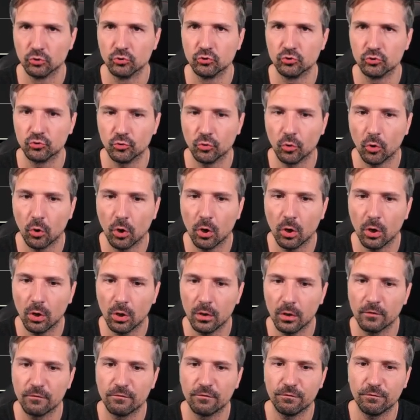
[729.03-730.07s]
Draw
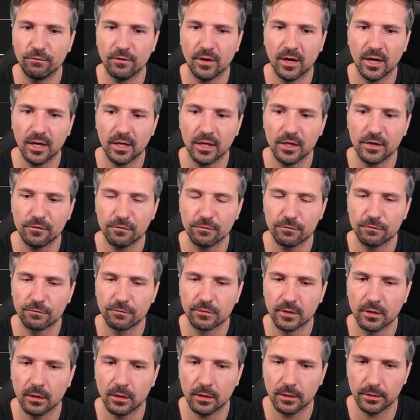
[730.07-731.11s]
5
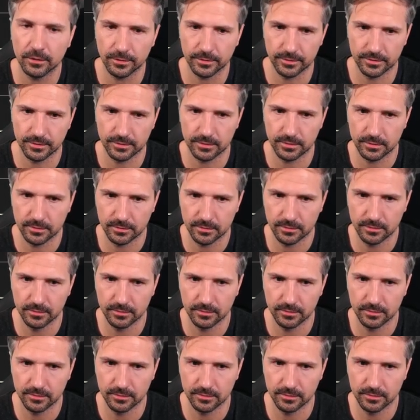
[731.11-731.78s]
cards.